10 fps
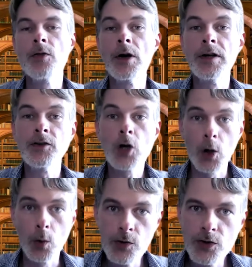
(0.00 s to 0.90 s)
There is
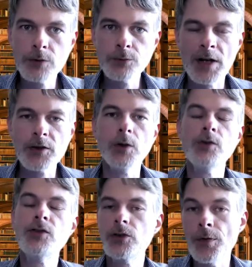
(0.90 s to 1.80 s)
closure and
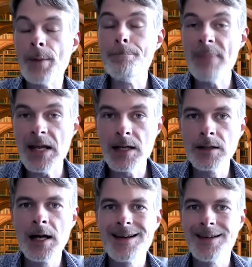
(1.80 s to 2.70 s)
resolution to the
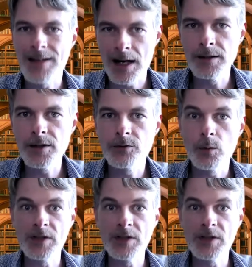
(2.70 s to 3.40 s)
main narrative,